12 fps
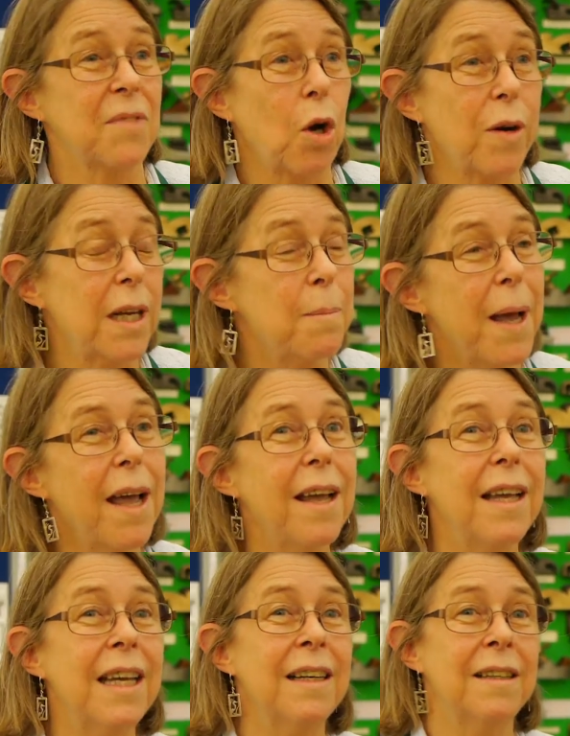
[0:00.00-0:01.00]
on
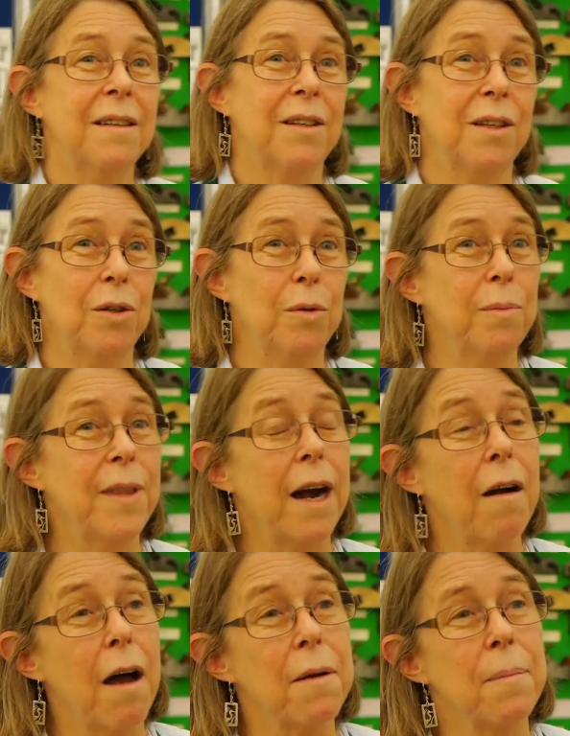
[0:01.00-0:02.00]
eBay, you,
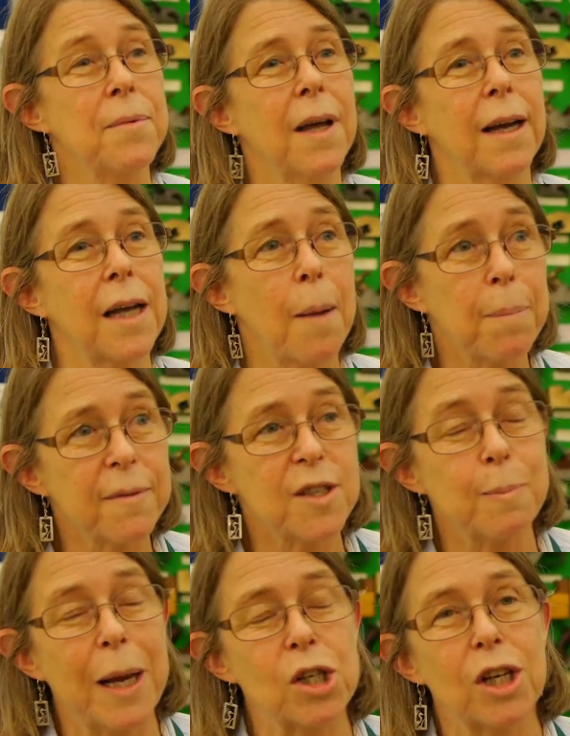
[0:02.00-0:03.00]
there are a couple of
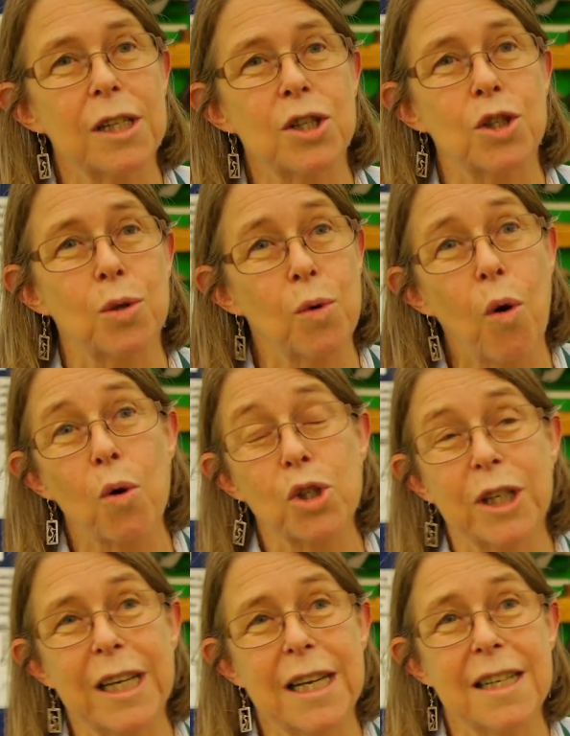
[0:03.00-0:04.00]
specialist tool
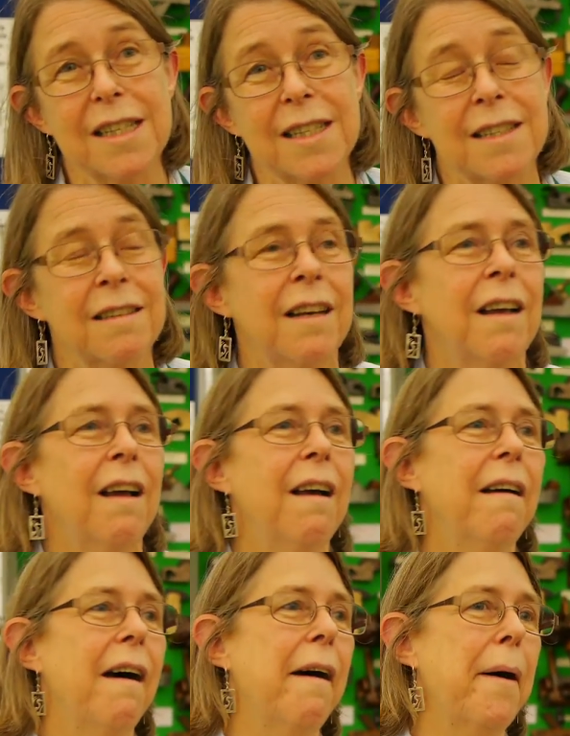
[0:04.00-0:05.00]
auctioneers.
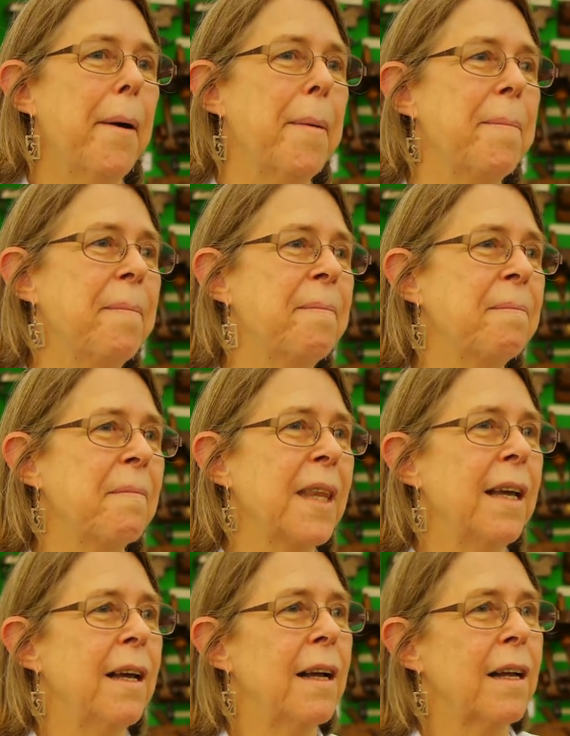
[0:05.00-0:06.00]
Um,
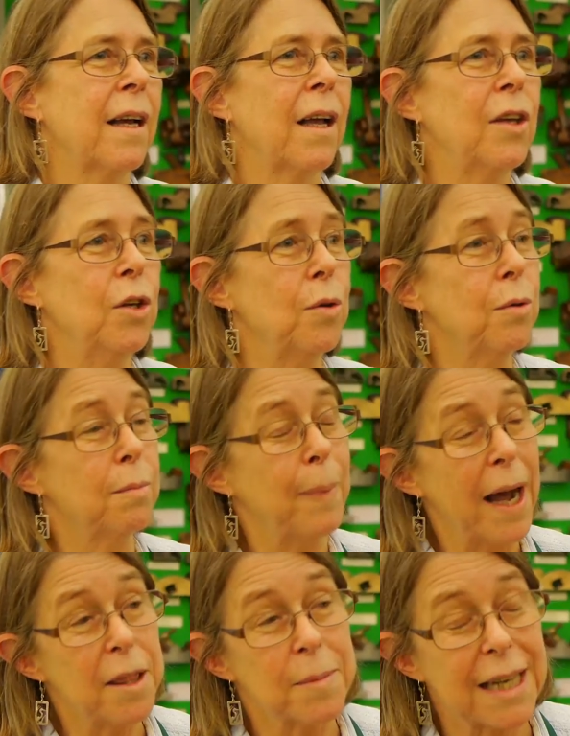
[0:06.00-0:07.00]
you
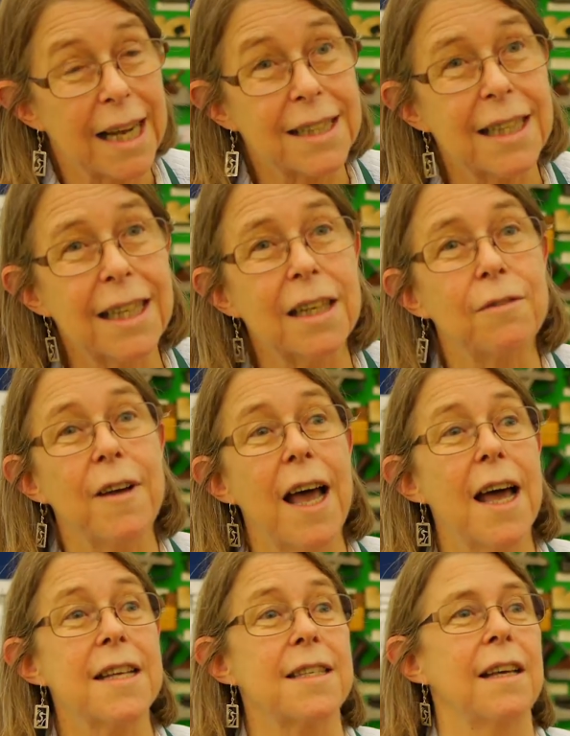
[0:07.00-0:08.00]
buy them at antique
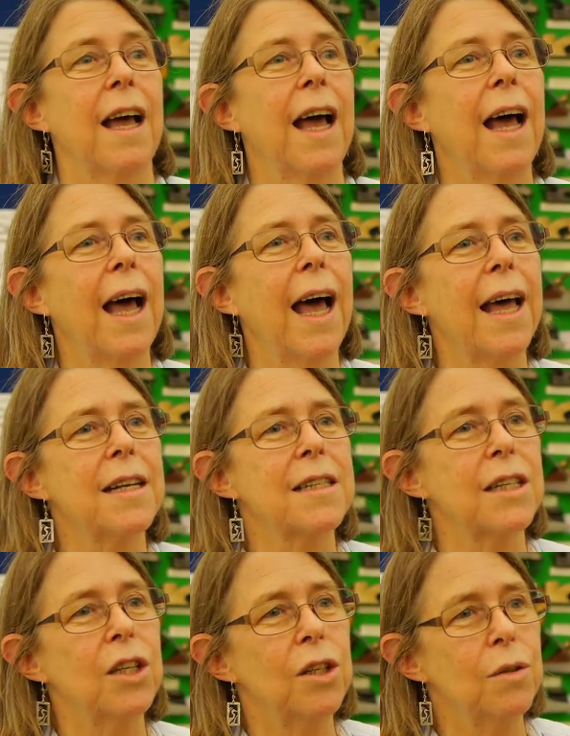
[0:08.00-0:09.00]
fairs, and
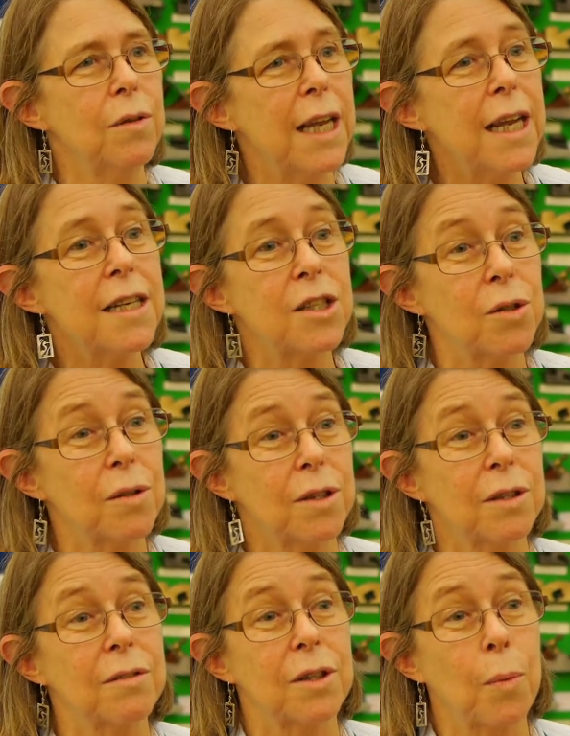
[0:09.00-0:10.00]
you need to.
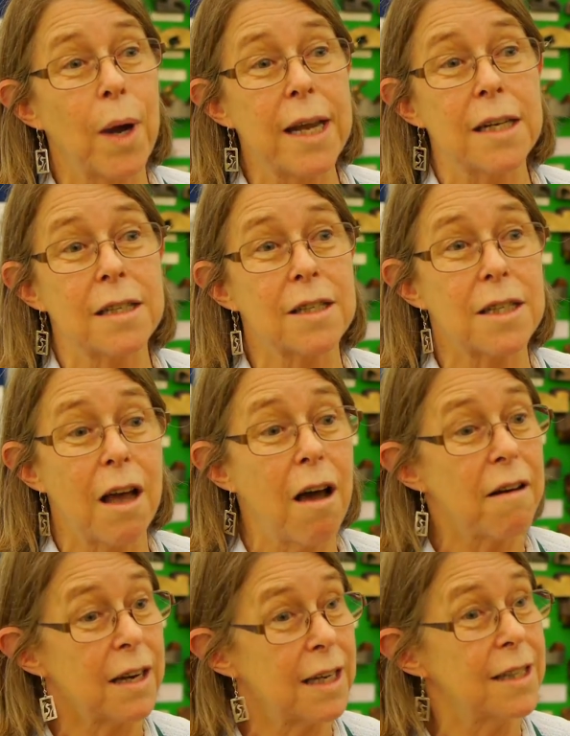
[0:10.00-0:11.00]
The, the way to
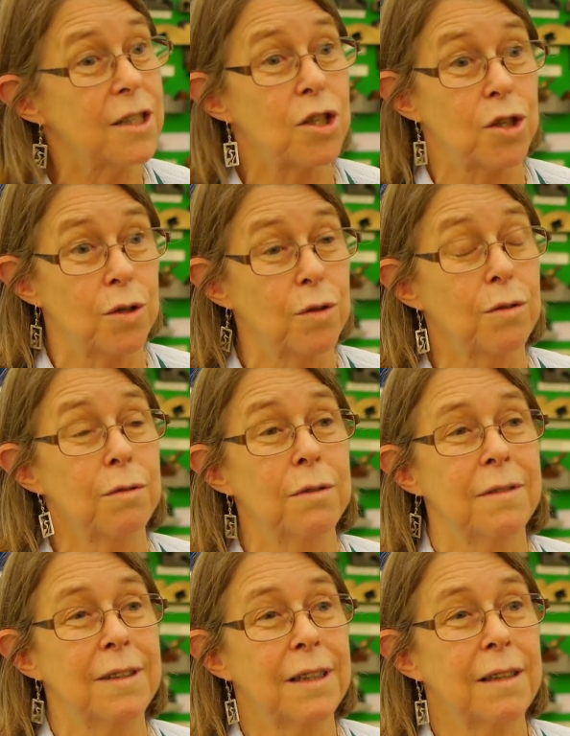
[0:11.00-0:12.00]
start is to
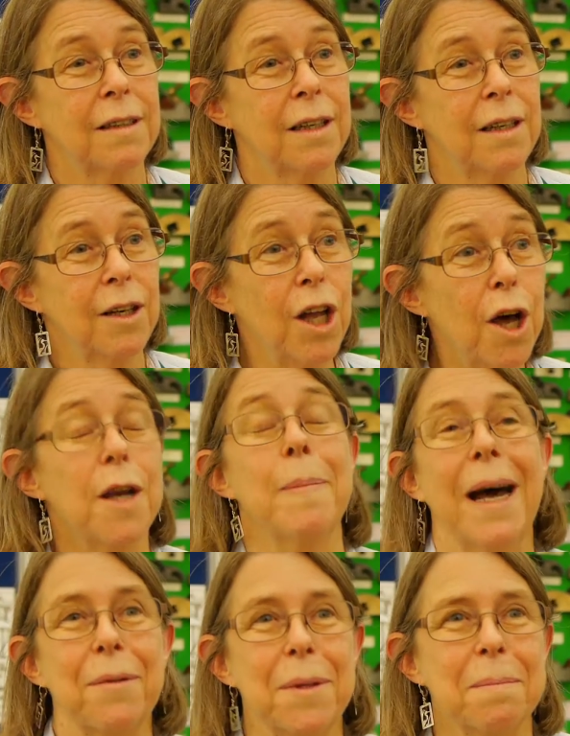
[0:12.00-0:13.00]
learn
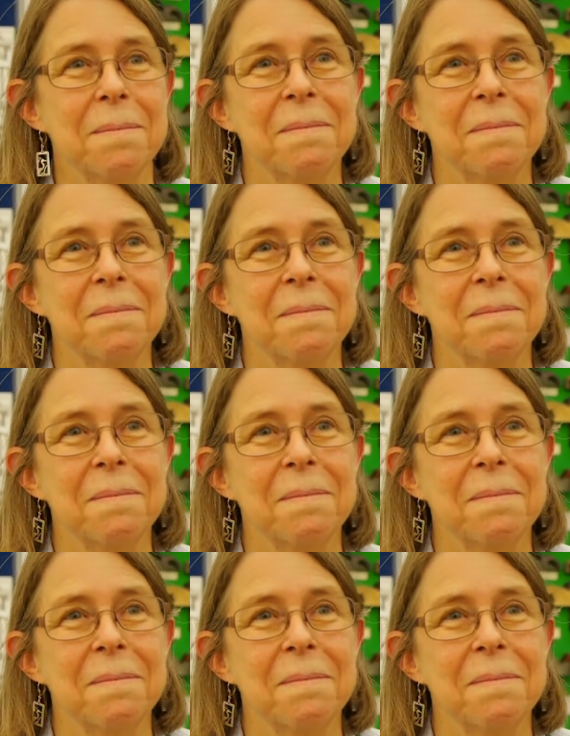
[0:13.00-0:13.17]
about them,